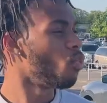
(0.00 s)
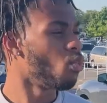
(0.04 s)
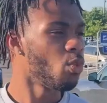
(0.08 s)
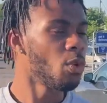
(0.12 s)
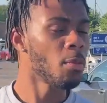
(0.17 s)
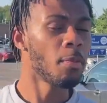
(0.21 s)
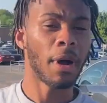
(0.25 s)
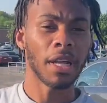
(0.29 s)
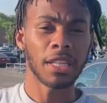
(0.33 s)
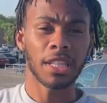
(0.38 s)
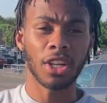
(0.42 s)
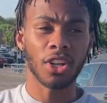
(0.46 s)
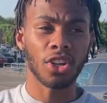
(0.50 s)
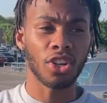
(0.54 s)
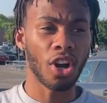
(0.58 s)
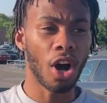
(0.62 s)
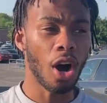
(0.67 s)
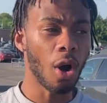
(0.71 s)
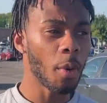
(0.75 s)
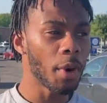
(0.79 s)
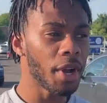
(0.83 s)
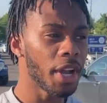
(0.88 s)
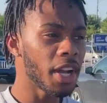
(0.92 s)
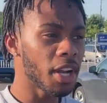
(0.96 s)
We about to
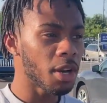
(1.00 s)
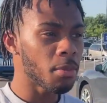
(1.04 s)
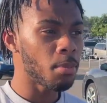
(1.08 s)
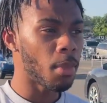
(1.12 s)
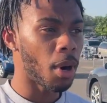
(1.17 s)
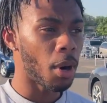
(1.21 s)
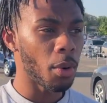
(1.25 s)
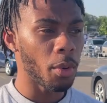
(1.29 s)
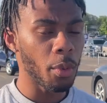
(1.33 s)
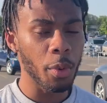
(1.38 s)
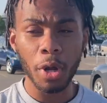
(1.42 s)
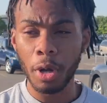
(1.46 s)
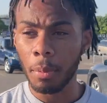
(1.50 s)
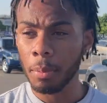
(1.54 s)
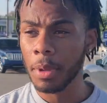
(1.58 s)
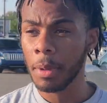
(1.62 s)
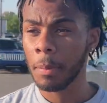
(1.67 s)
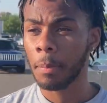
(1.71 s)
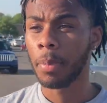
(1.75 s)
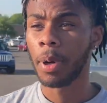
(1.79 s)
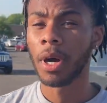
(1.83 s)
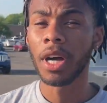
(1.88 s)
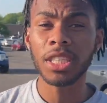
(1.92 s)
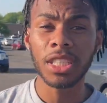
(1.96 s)
go in here, bro. We gonna be
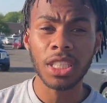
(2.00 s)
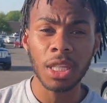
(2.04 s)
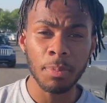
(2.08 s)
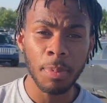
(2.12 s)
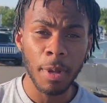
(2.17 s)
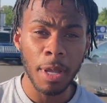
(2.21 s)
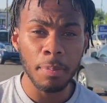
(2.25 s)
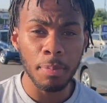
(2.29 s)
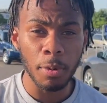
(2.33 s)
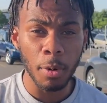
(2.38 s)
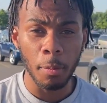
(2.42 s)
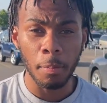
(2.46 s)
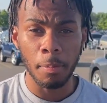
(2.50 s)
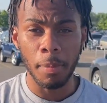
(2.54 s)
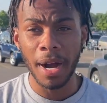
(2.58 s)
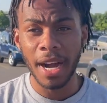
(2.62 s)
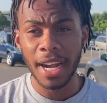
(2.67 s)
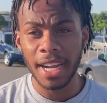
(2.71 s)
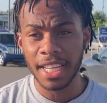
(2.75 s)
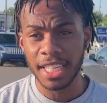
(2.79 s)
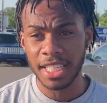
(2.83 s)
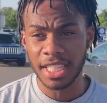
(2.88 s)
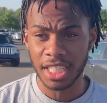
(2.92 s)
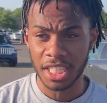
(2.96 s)
pushing people
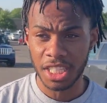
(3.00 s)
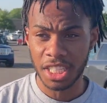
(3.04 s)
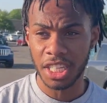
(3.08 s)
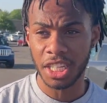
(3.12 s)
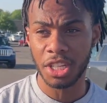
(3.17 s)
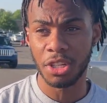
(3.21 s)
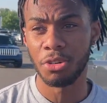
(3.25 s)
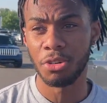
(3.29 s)
buggies and shit.